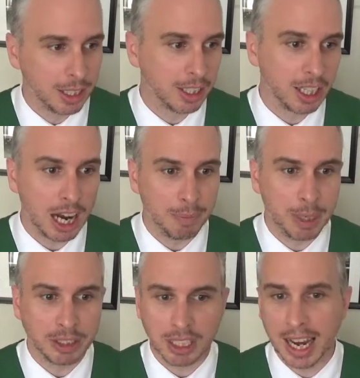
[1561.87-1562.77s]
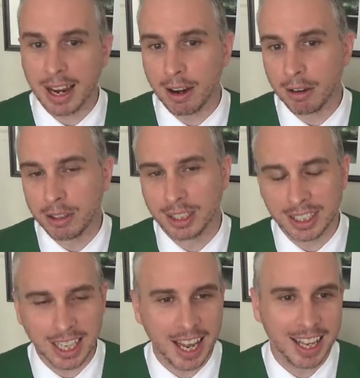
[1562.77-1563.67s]
They got milk cow
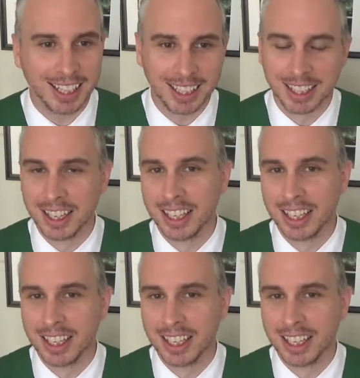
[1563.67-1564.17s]
again.